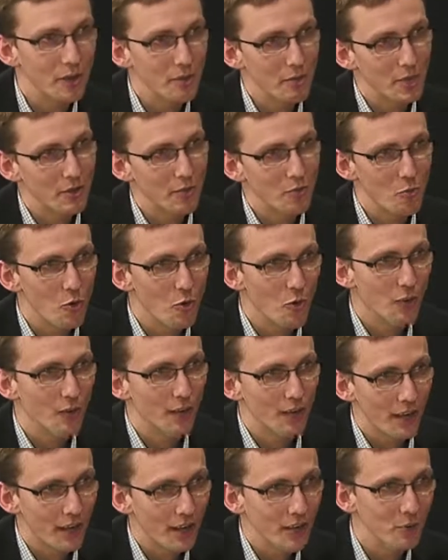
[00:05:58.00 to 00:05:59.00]
Maybe more
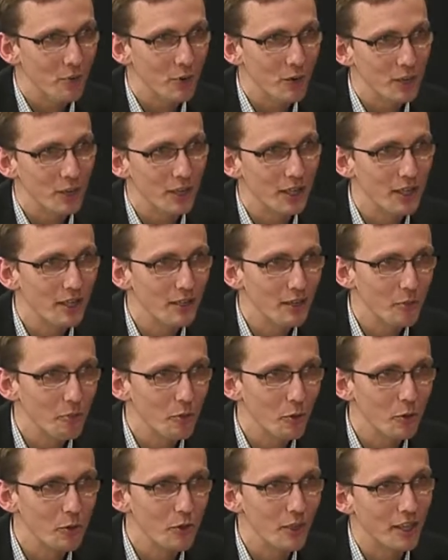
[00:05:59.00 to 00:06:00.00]
than I will and
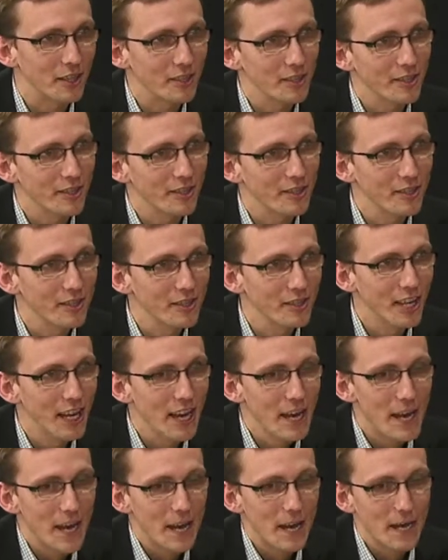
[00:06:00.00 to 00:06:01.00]
most Icelanders.
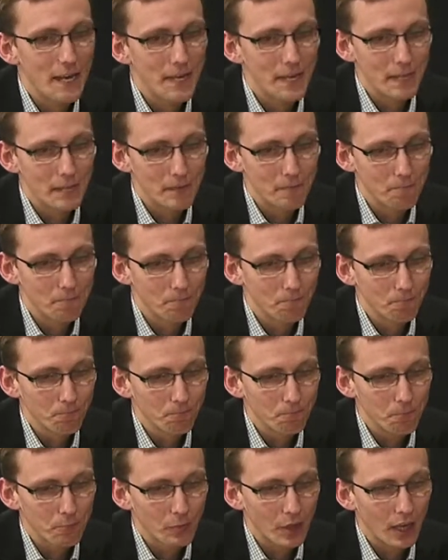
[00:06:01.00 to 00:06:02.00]

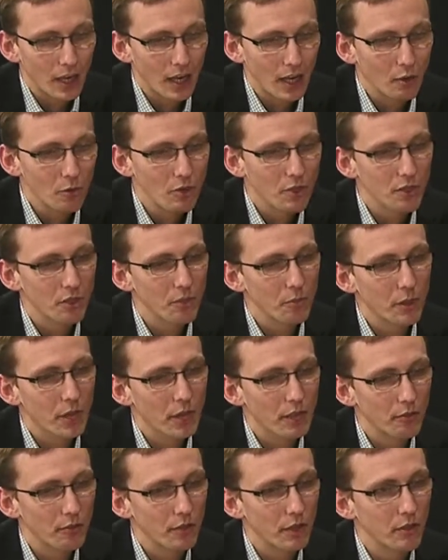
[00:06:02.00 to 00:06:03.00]
How is the
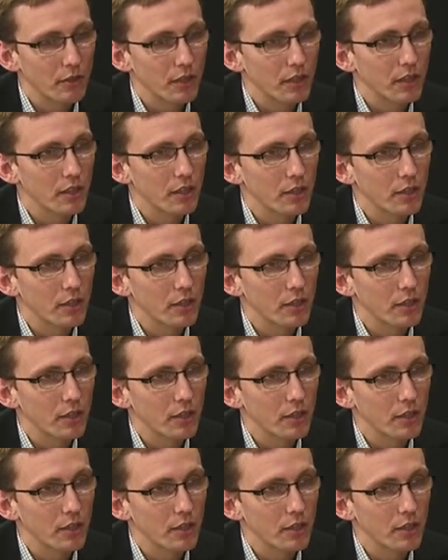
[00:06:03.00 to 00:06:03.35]
debate faring in